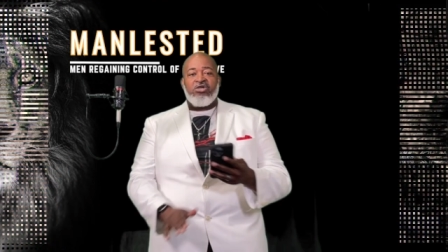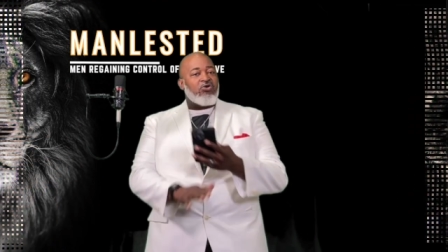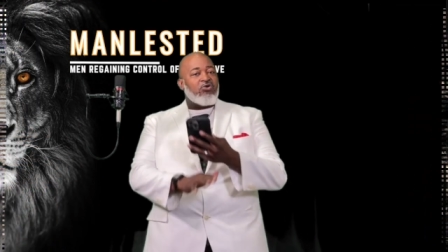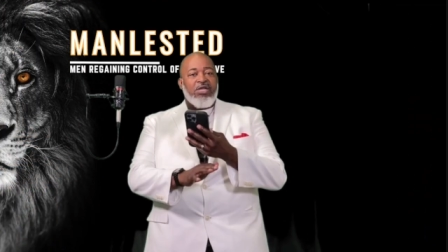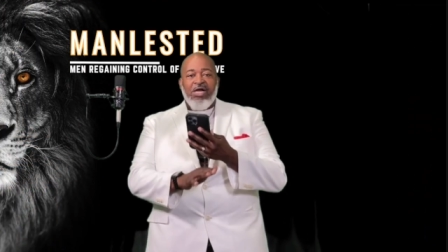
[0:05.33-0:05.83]

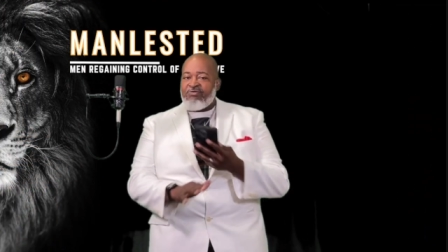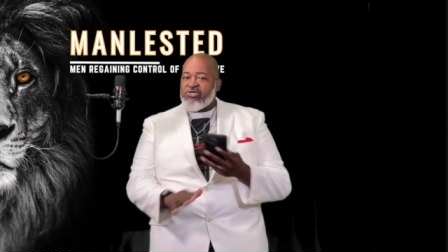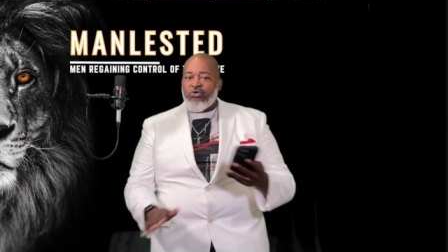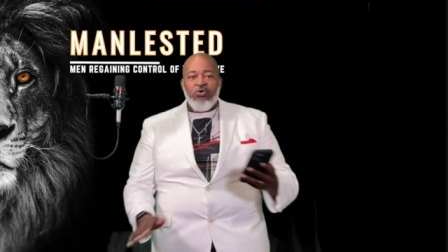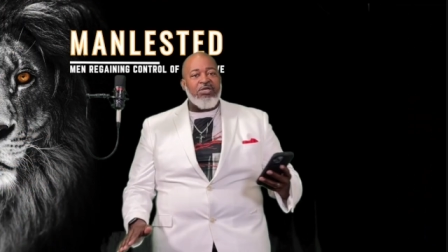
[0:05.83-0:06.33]
you'll
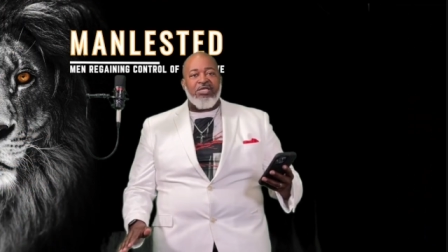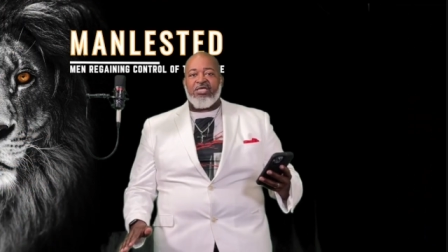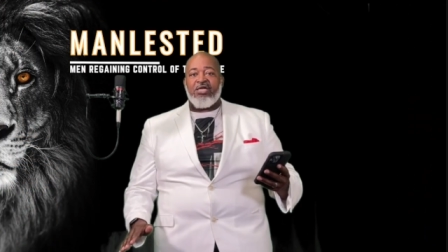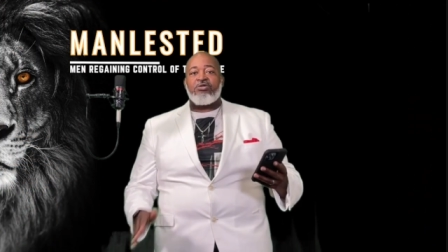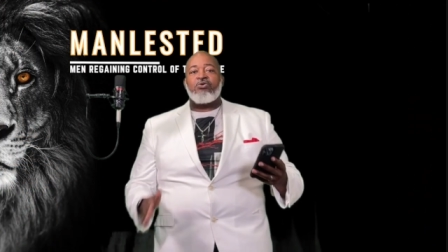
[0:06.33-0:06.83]
never do
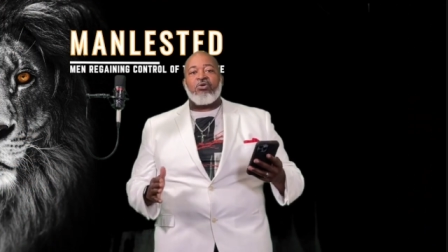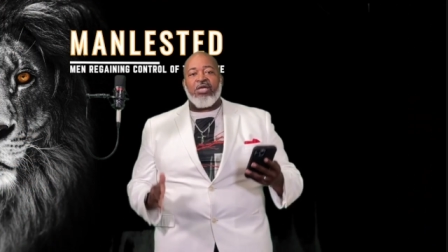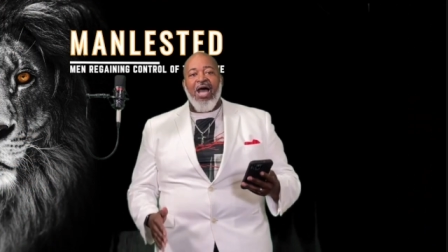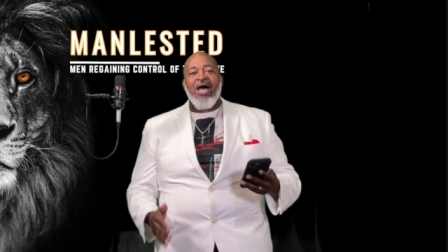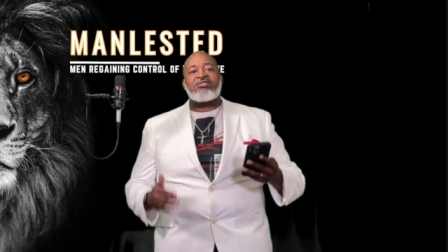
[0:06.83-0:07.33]
anything. You
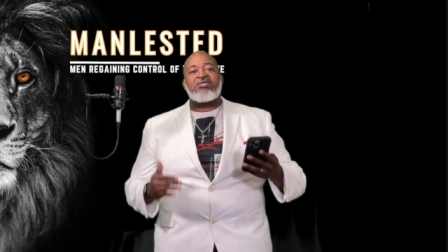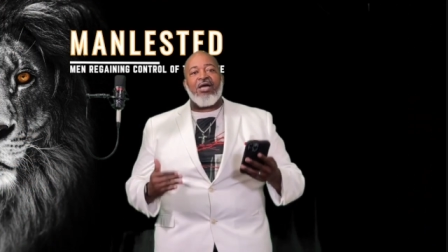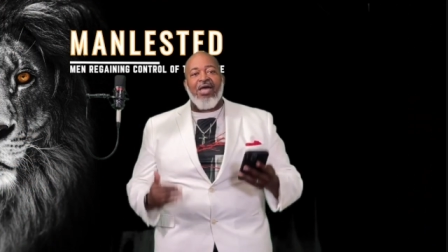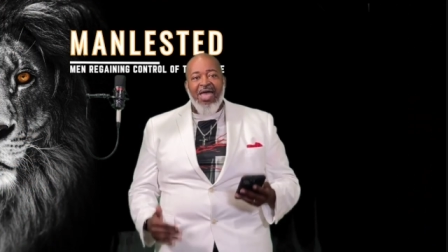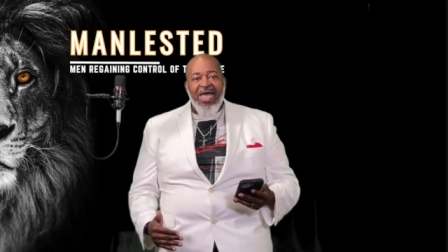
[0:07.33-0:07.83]
got
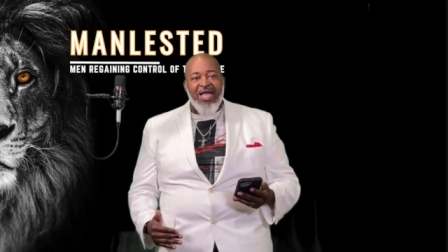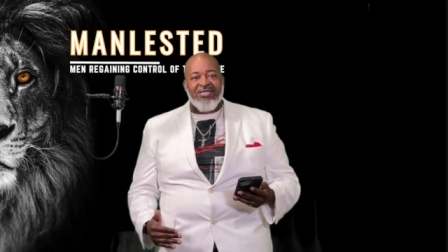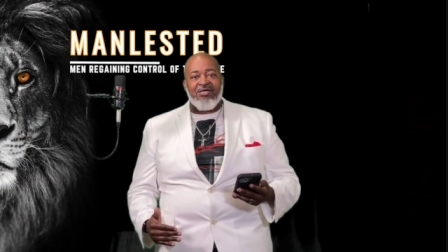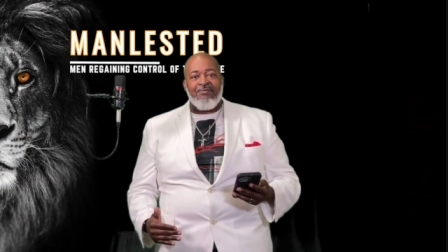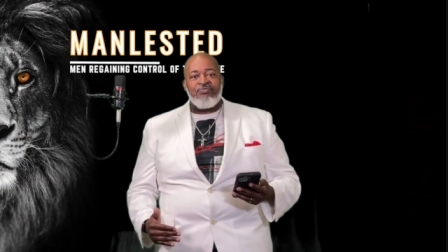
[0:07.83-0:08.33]
to act.